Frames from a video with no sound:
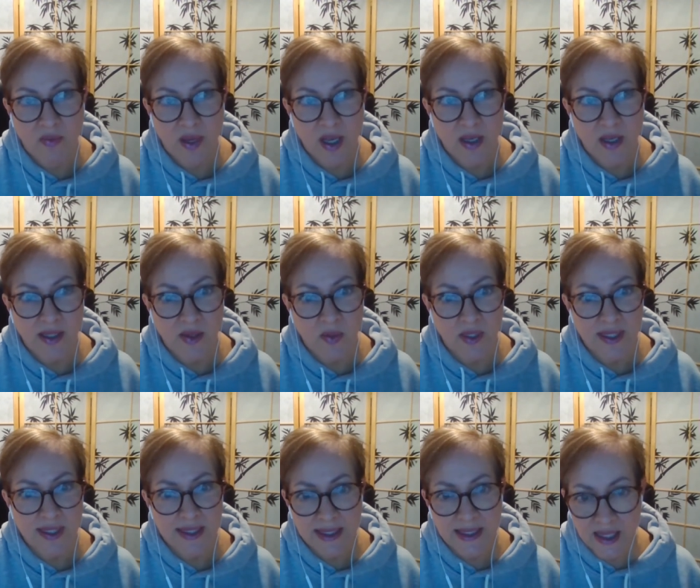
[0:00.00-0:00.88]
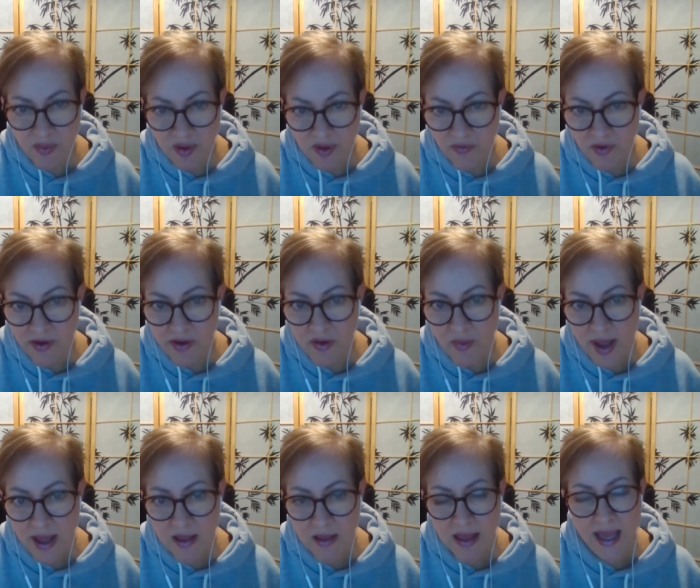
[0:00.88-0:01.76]
because I wasn't sleeping very
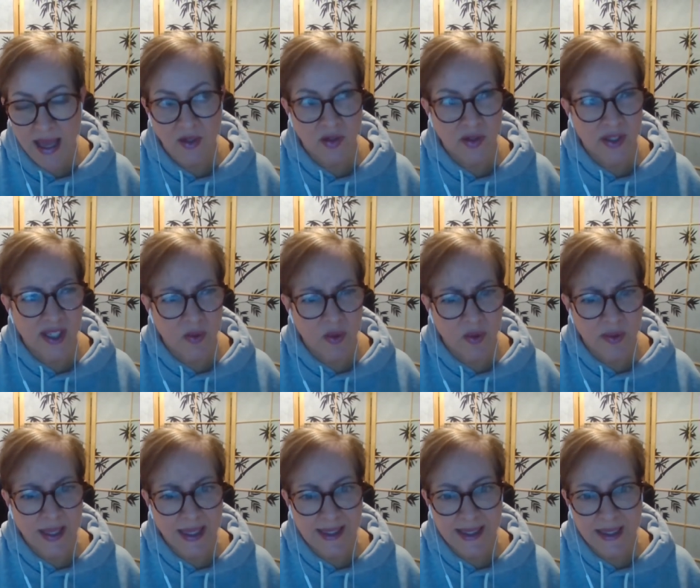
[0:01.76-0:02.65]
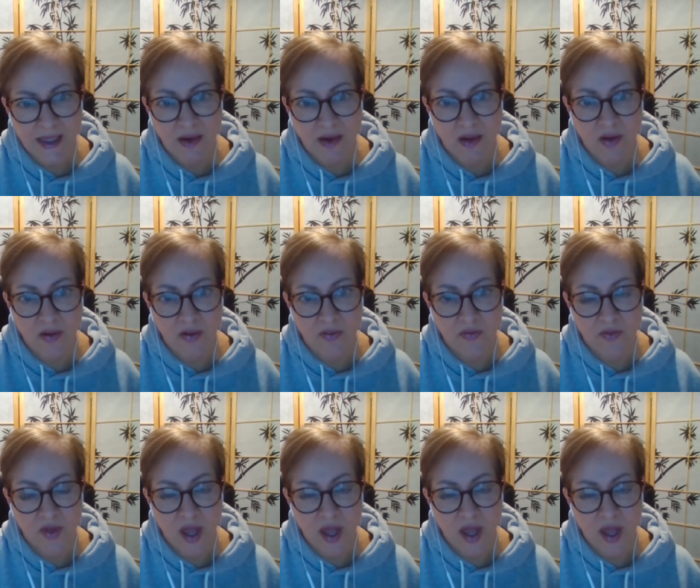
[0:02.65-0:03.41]
well. And also I was getting a lot of